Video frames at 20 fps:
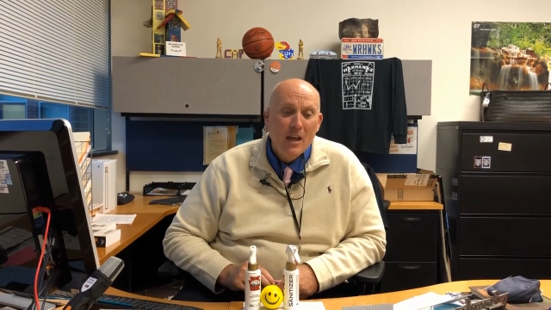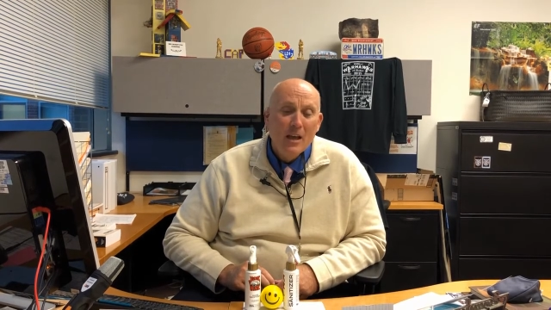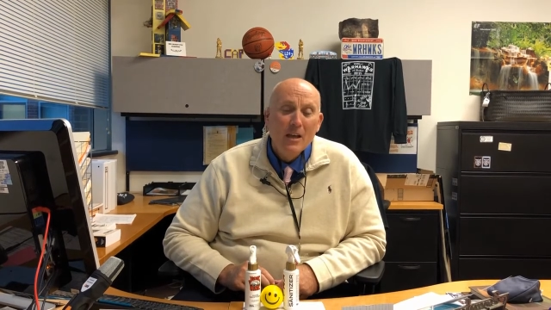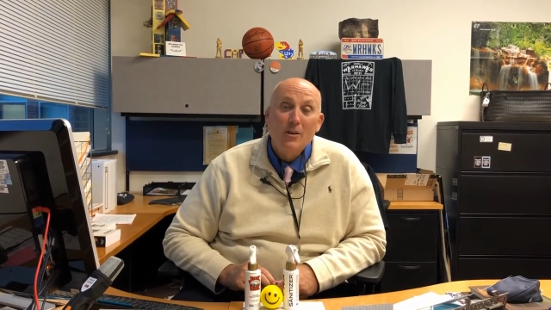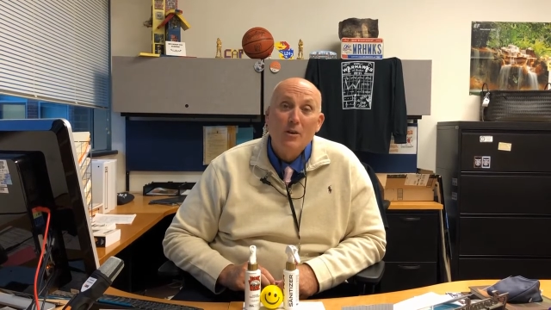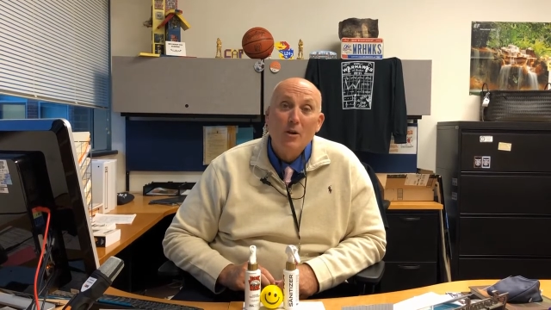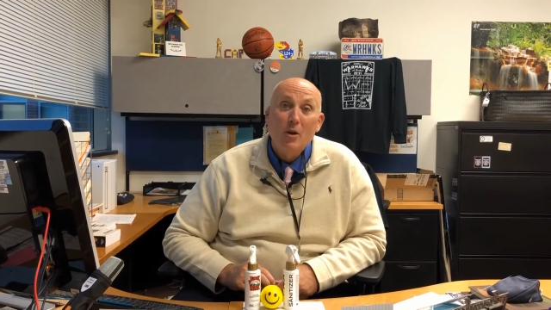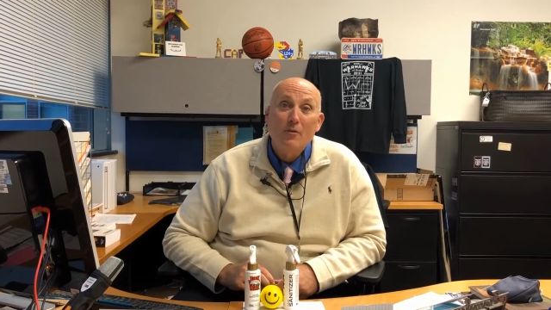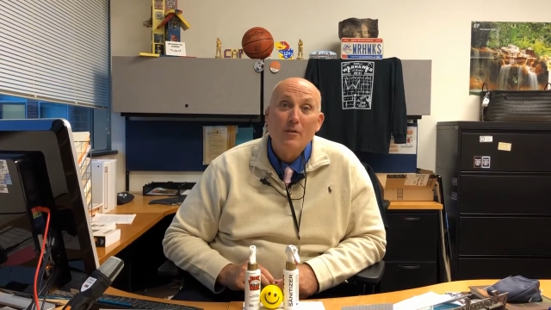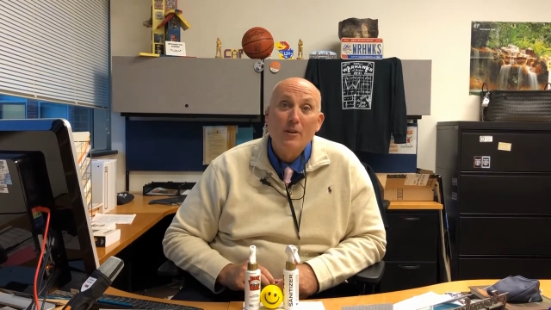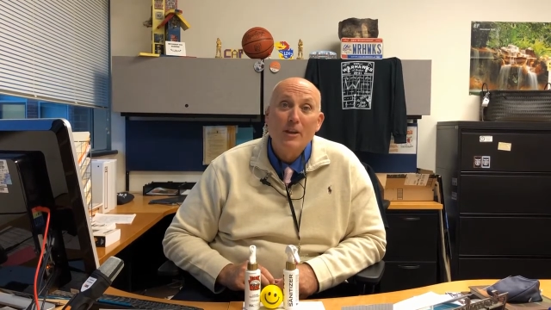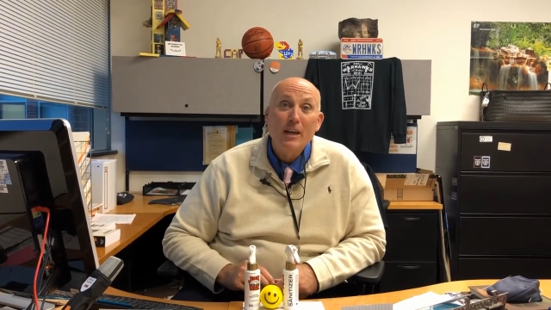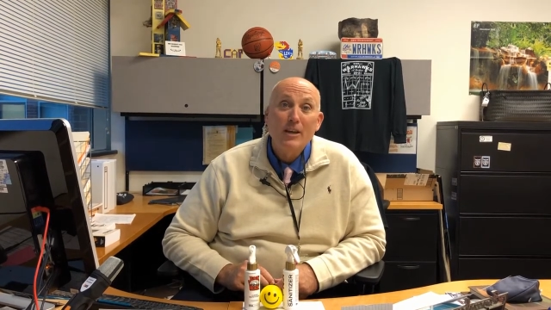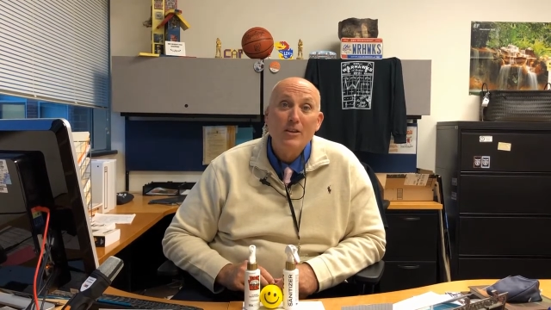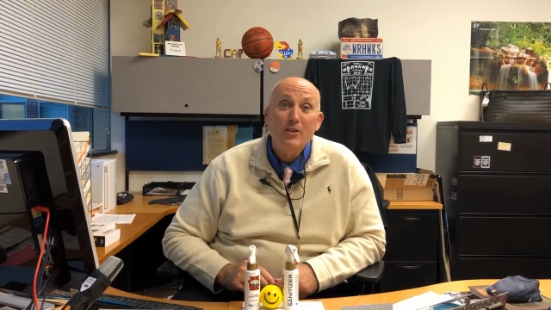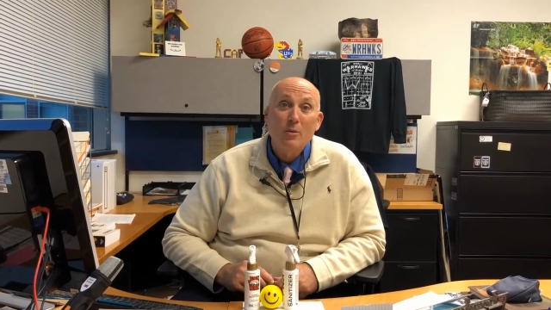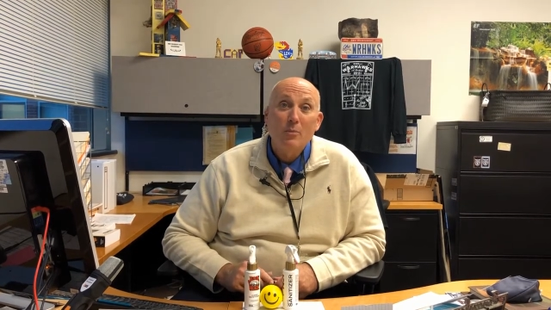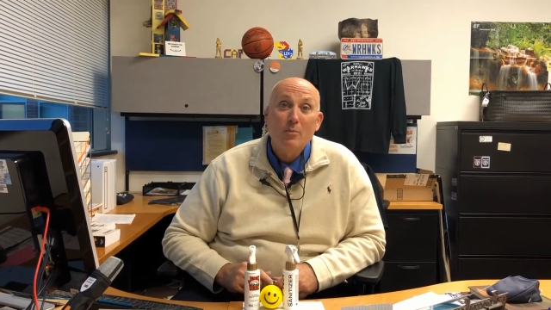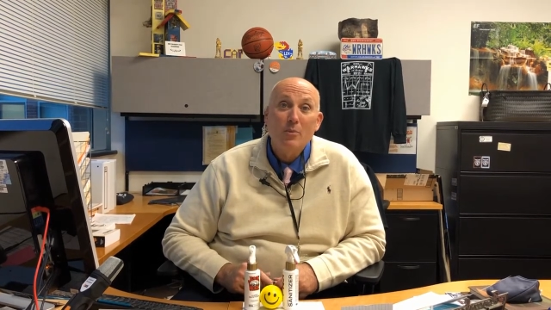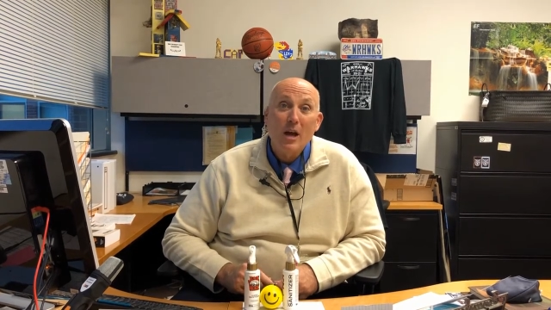
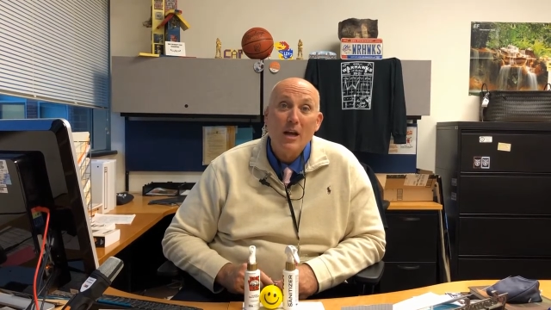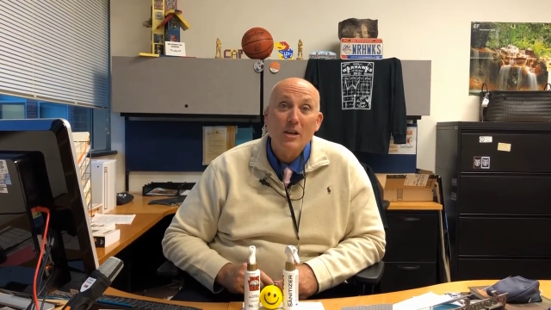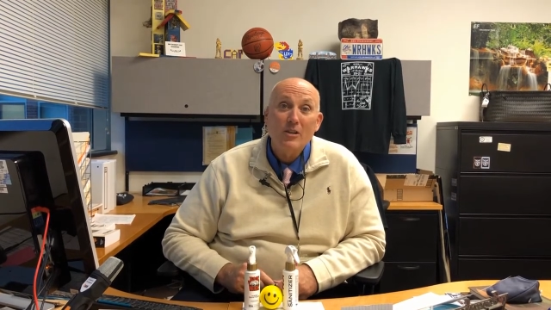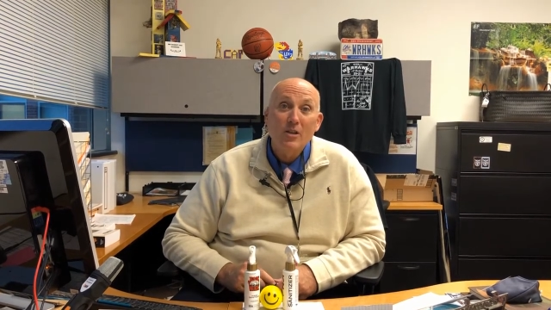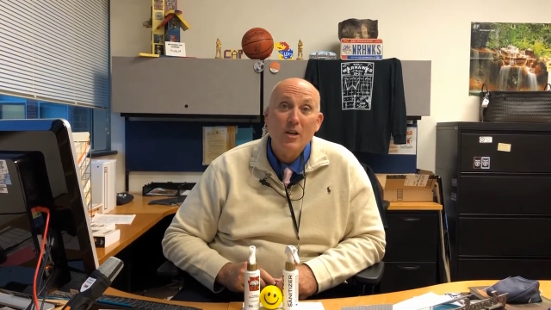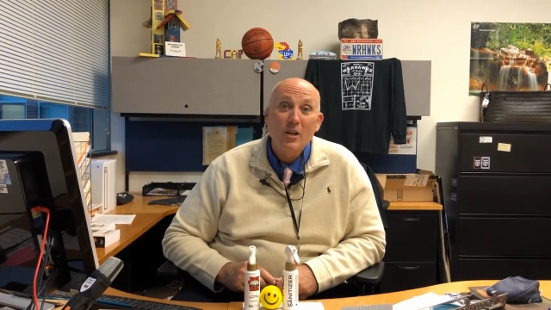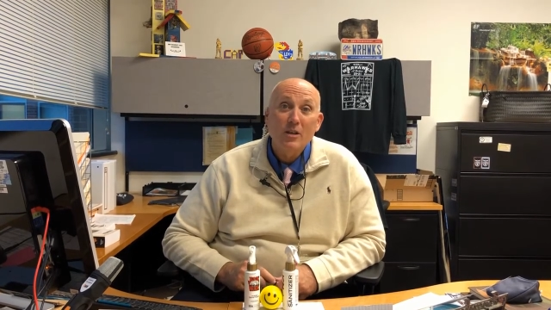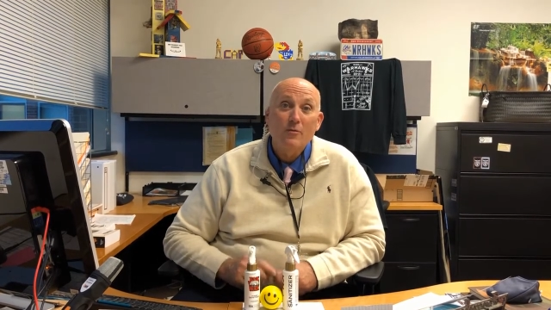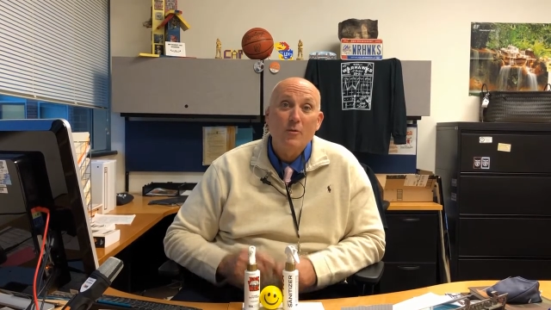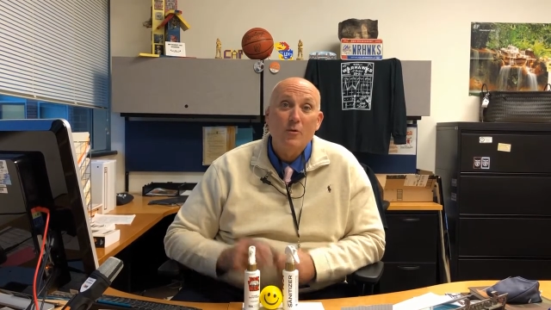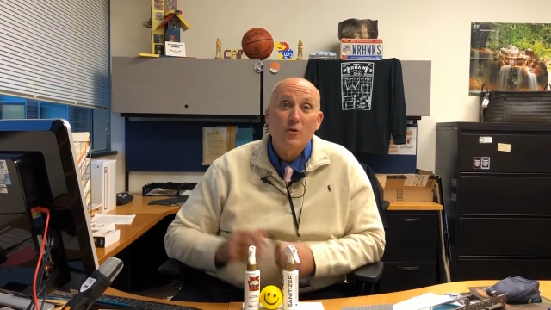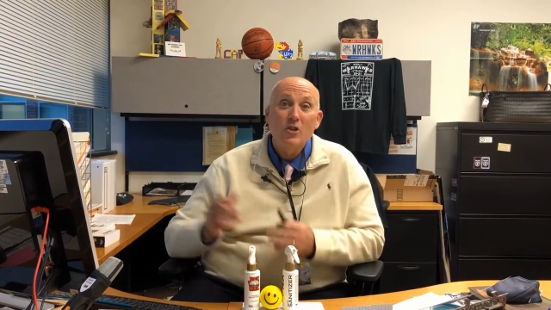Notification process for